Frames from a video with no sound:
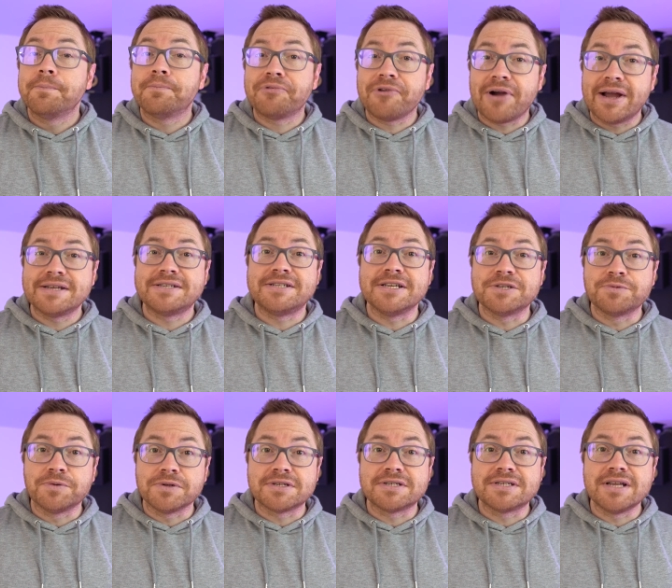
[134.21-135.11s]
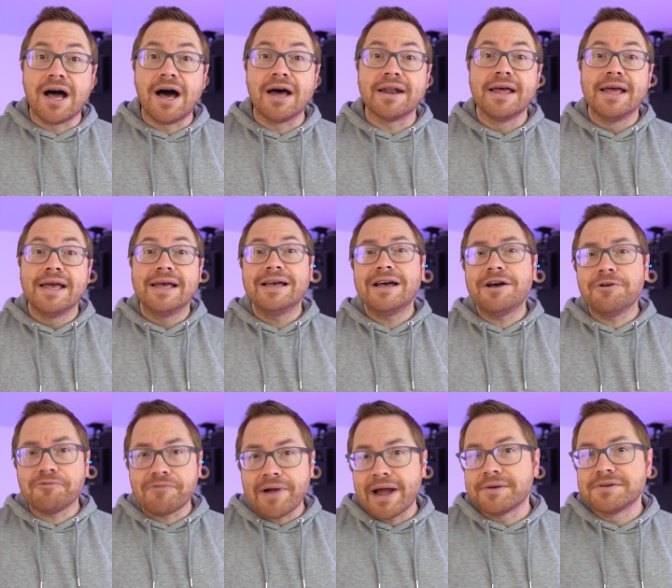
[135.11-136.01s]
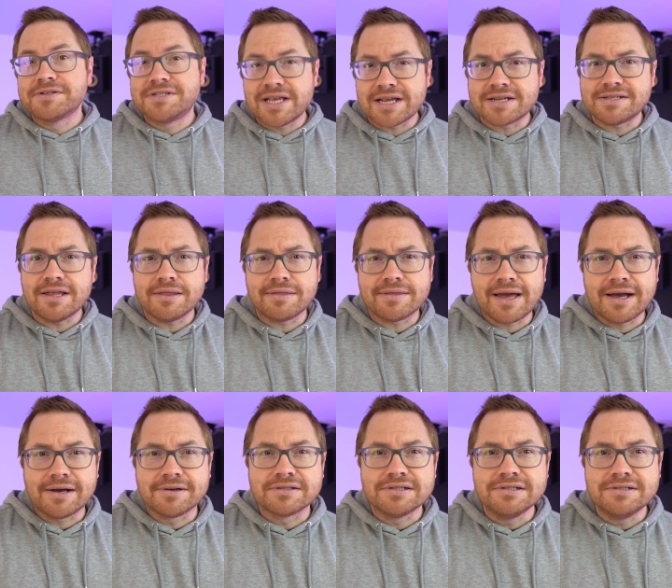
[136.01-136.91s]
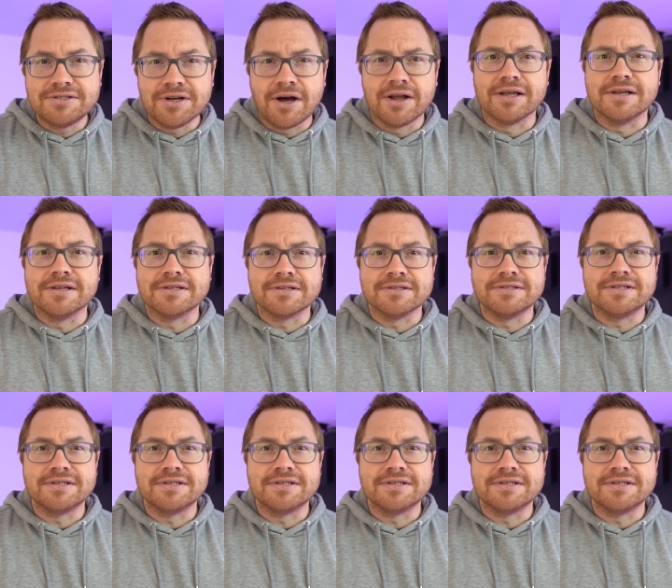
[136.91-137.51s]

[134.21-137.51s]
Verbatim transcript: Prices will start around $60,000,